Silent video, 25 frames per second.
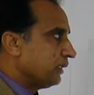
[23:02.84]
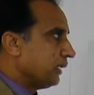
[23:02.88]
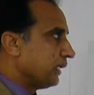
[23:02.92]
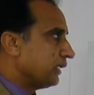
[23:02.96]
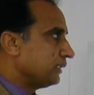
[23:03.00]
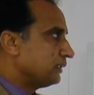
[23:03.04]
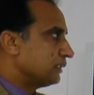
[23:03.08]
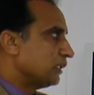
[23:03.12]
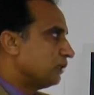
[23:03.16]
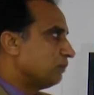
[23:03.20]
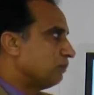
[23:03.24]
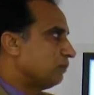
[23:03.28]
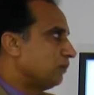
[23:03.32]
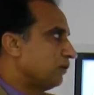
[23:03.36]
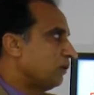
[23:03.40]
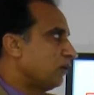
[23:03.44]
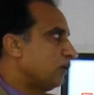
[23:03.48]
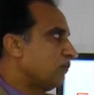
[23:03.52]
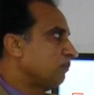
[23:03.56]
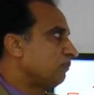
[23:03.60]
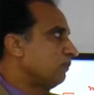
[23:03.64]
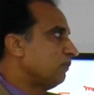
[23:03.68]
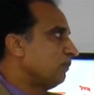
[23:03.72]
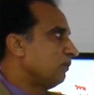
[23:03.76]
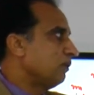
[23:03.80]
the example
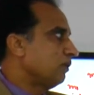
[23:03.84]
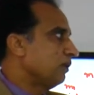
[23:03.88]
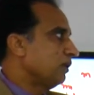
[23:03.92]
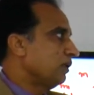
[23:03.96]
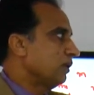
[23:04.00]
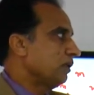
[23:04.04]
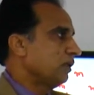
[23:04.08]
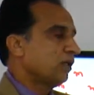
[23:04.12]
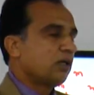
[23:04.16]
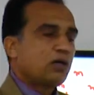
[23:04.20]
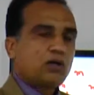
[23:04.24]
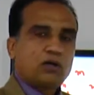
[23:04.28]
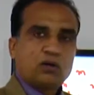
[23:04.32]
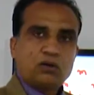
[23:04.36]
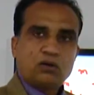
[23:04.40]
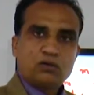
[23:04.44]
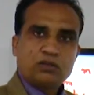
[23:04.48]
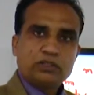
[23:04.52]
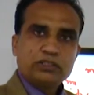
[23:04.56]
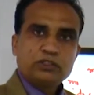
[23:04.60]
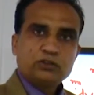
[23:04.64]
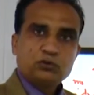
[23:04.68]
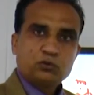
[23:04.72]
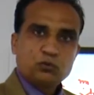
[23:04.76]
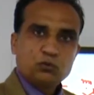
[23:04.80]
of
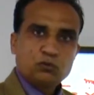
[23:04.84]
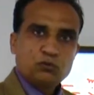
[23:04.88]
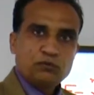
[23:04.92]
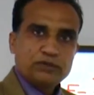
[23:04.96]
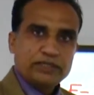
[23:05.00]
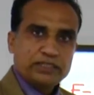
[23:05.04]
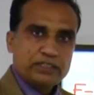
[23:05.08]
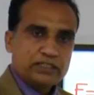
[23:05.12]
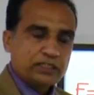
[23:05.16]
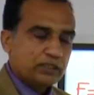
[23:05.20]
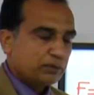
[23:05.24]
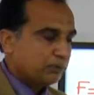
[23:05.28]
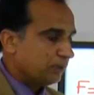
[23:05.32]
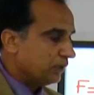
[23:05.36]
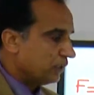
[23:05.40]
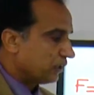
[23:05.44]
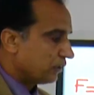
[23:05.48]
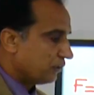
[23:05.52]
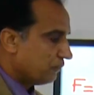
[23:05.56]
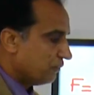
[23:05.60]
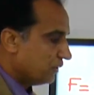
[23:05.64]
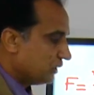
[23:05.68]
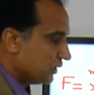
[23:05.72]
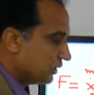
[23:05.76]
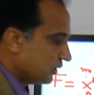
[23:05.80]
only two variable
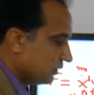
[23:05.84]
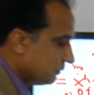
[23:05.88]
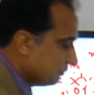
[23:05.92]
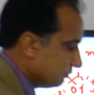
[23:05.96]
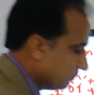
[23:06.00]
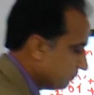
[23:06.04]
equation.